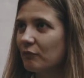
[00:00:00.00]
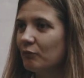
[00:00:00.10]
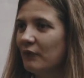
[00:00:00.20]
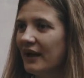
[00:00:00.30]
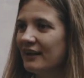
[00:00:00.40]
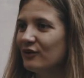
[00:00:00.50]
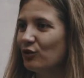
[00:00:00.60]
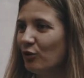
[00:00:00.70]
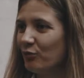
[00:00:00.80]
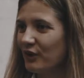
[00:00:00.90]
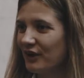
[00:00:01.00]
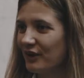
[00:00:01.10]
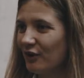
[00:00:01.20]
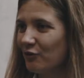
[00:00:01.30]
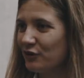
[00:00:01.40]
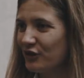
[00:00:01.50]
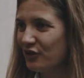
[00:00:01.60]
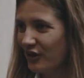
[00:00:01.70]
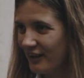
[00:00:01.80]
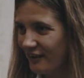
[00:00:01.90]
main topic in our
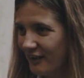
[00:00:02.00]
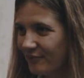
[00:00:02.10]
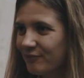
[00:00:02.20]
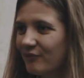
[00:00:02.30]
agenda.